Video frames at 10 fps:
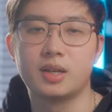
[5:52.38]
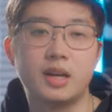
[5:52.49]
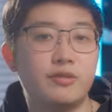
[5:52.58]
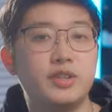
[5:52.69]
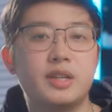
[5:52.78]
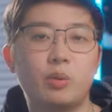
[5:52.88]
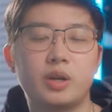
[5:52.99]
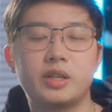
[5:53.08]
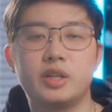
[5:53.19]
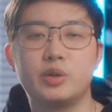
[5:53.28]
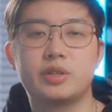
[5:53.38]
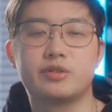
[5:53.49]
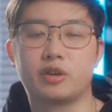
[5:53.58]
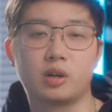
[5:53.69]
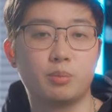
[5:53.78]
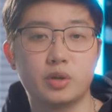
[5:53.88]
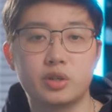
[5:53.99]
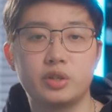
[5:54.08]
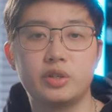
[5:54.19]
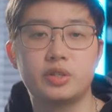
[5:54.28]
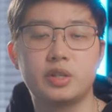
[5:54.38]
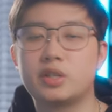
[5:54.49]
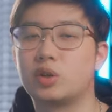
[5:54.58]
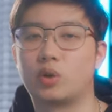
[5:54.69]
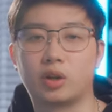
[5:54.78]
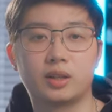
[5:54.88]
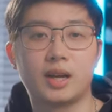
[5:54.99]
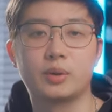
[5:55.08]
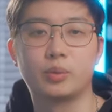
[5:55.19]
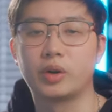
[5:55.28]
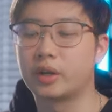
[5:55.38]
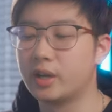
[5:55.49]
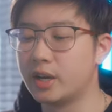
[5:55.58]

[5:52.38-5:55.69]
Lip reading: If you did want to use this for commercial usage or client work,